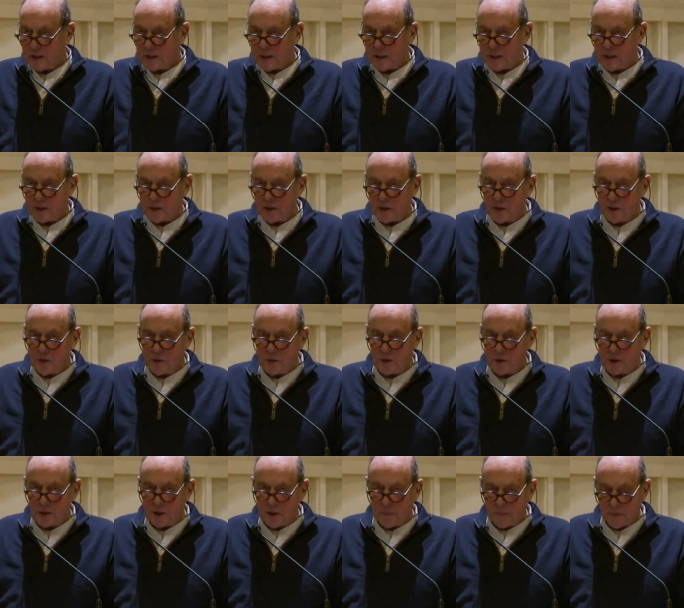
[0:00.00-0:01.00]
in
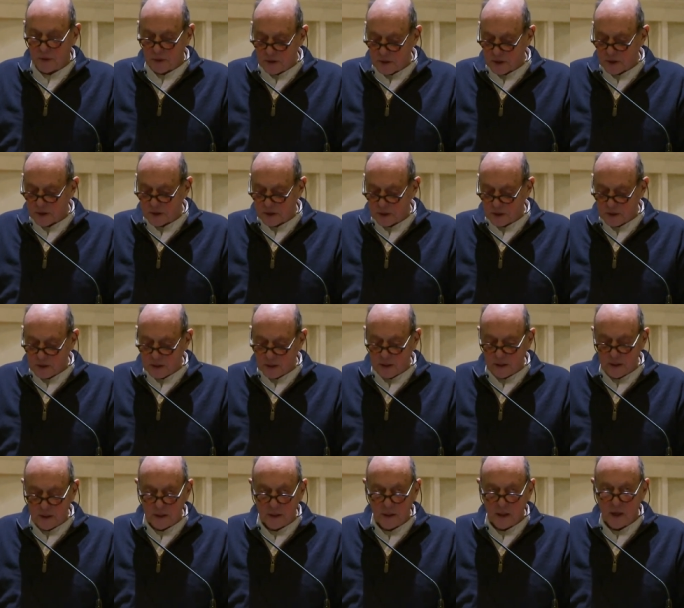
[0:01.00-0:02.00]
huge numbers
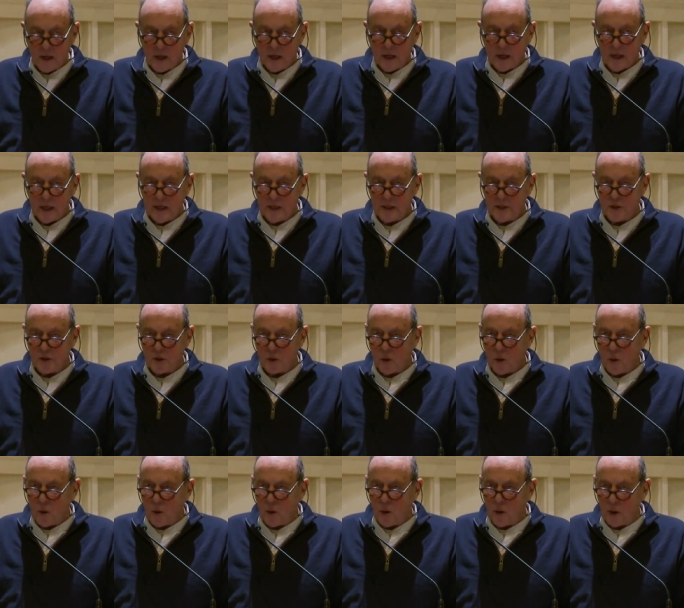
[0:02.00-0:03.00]
uh, is
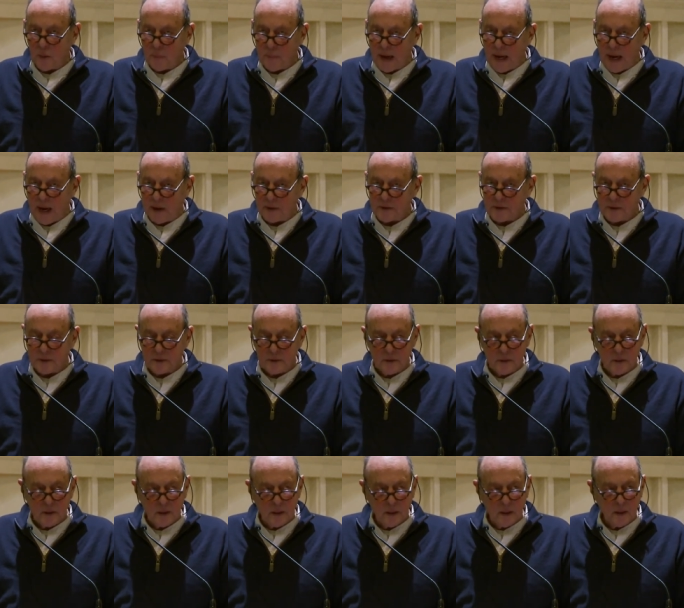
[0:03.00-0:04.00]
all about
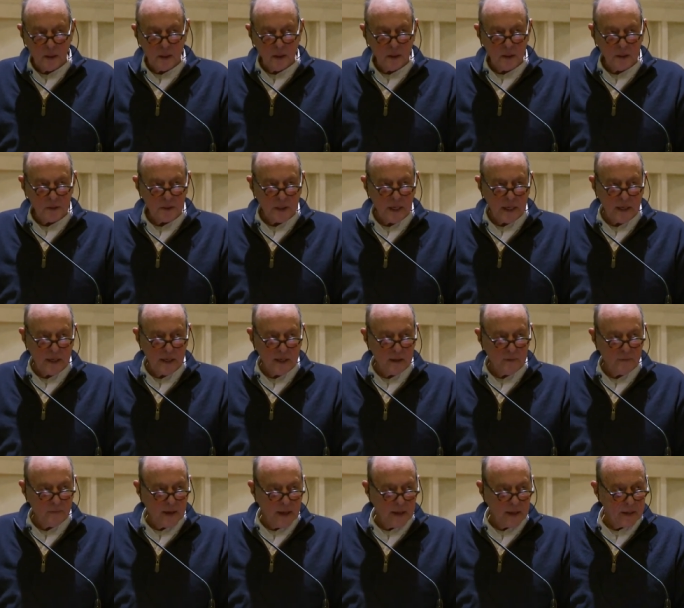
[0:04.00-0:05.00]
uh, taking
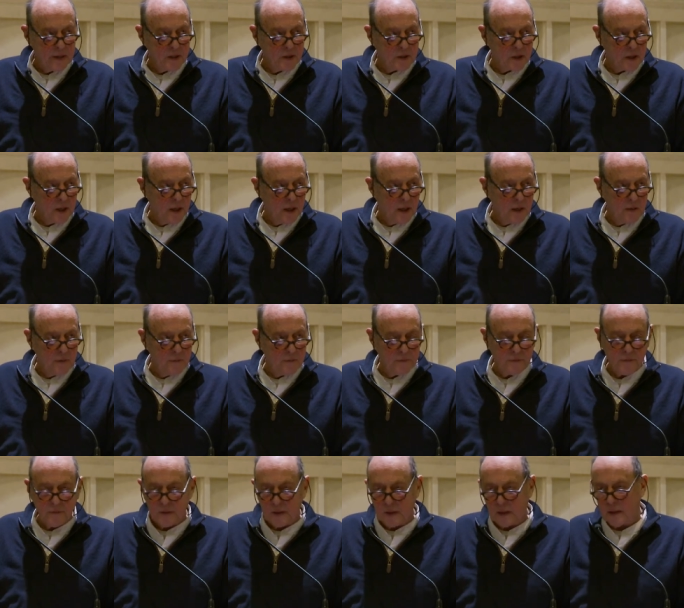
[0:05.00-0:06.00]
advantage
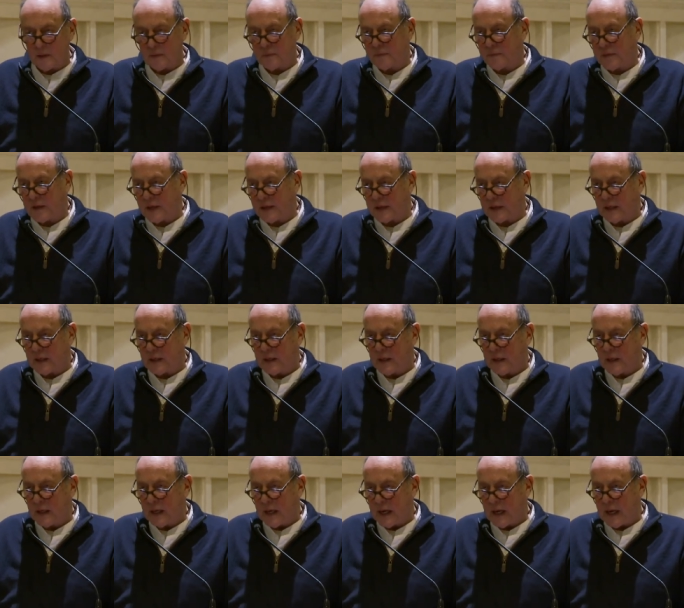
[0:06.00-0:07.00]
of uh, flooding
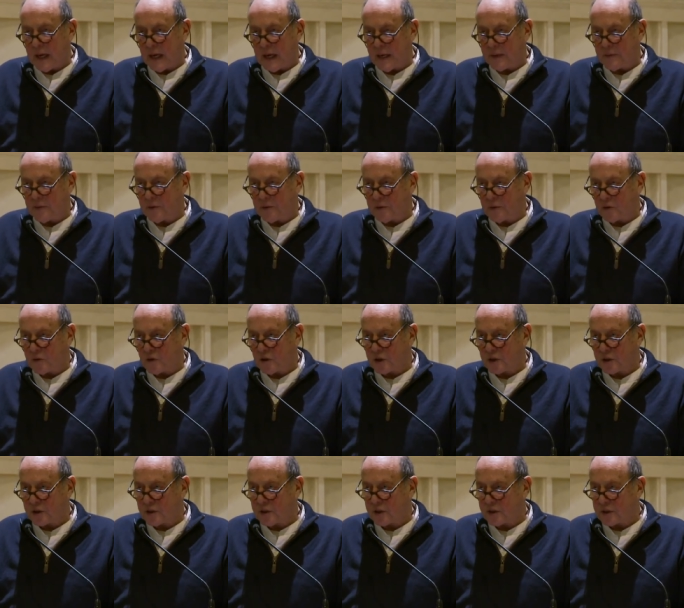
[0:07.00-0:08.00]
and the
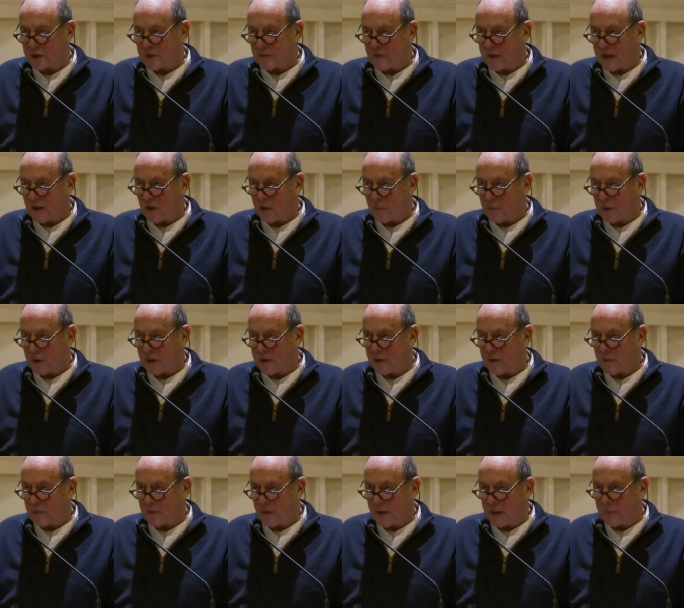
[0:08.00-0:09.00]
nutrition that's available in
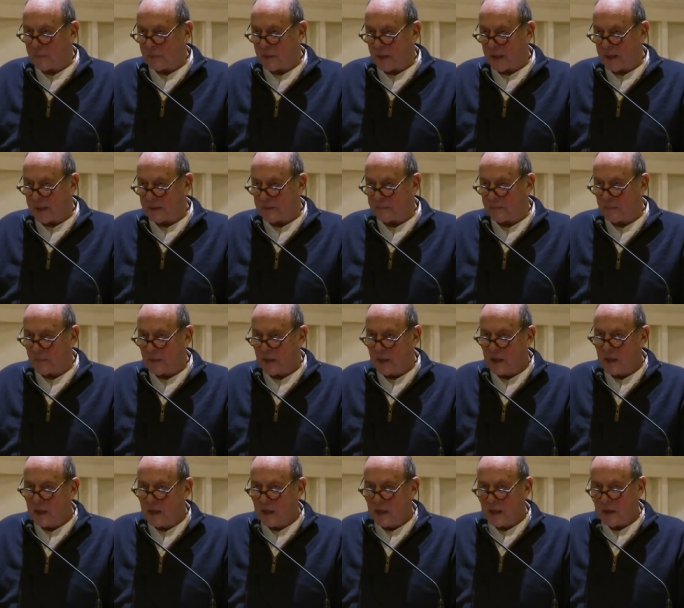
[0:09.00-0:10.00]
the floodplain.
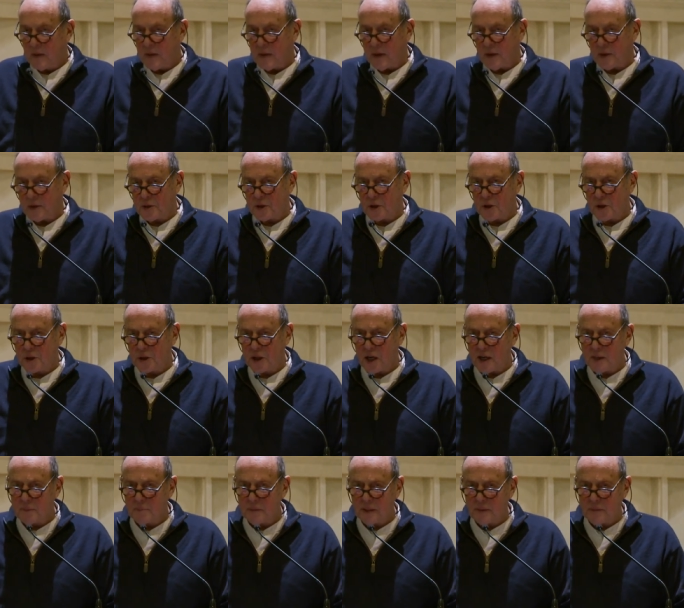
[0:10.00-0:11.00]
There's
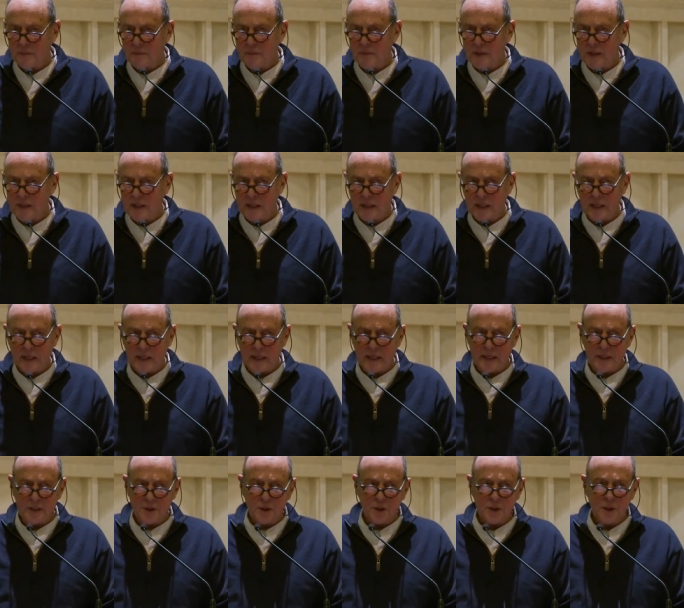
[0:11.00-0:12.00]
John McPhee
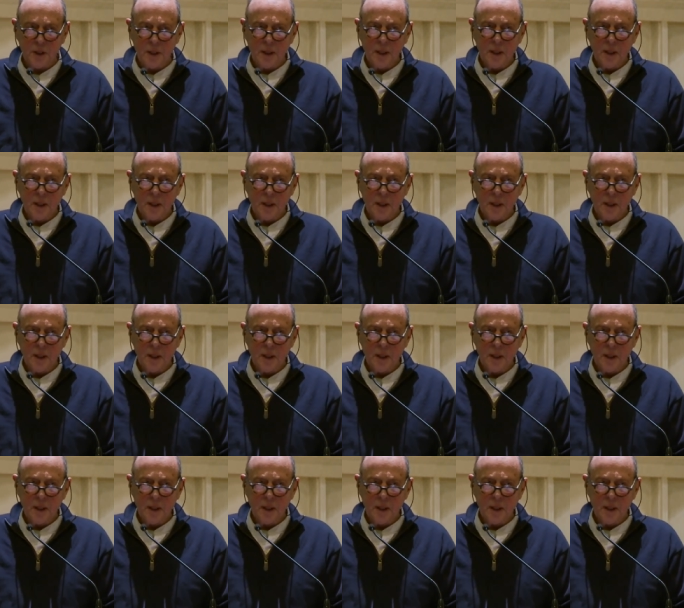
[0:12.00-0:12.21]
has